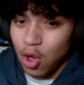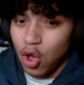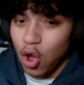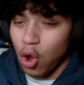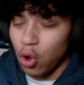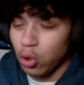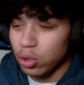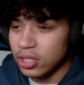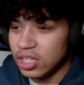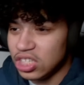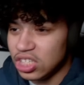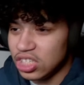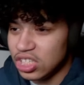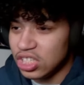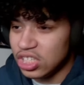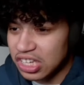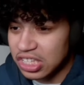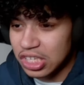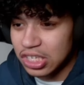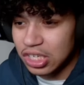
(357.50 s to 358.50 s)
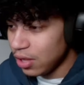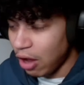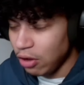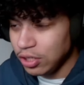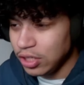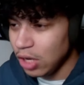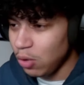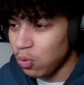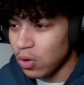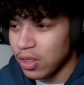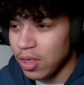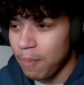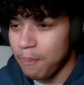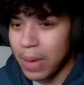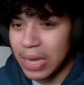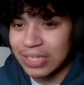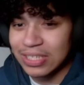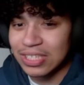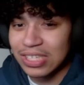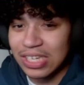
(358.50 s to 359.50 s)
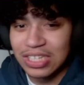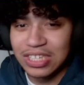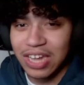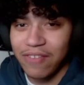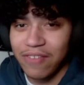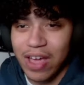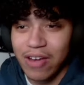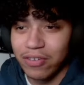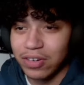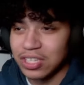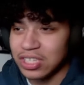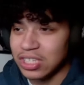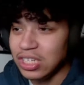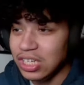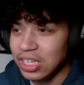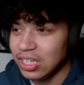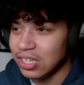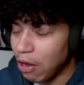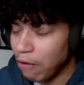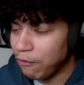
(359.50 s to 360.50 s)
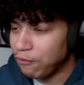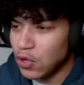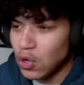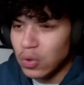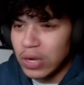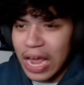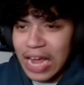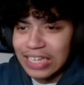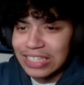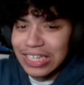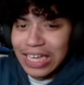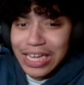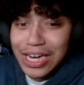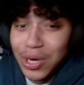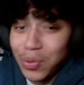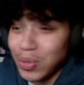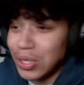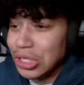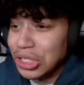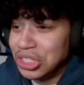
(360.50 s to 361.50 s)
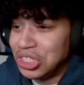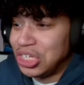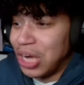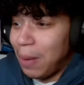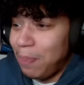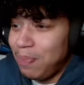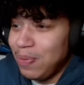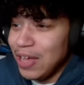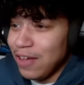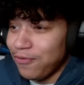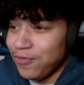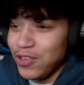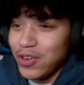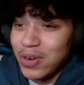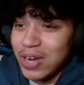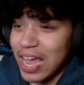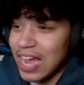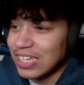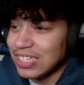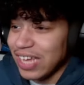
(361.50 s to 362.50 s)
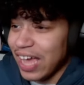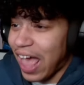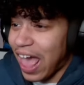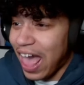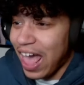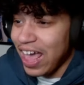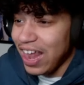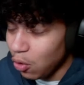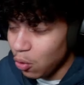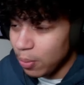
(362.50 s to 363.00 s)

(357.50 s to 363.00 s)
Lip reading: Holy shit. That was like one of the best scenes I've ever seen. A few days later, we're just jumping a few days ahead.